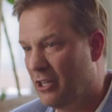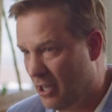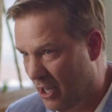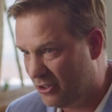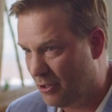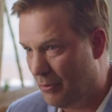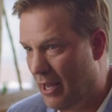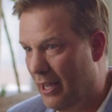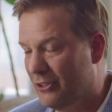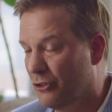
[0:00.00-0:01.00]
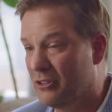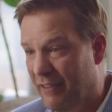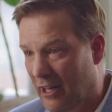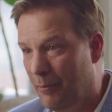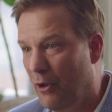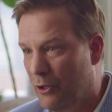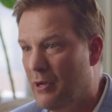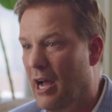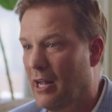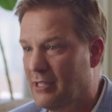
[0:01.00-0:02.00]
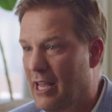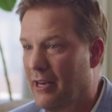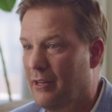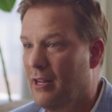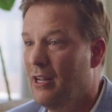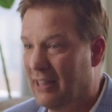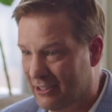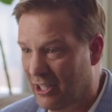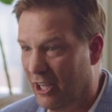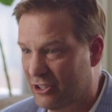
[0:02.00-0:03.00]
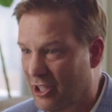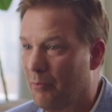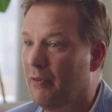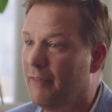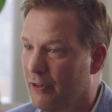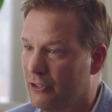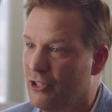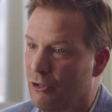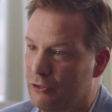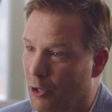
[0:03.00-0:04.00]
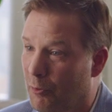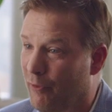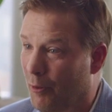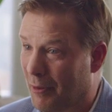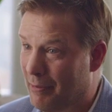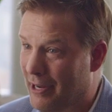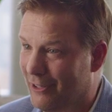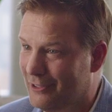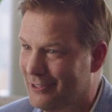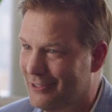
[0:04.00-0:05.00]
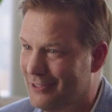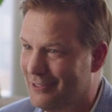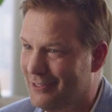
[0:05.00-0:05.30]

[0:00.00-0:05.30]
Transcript: to customize or develop all new content that's custom versus those low-performing peers.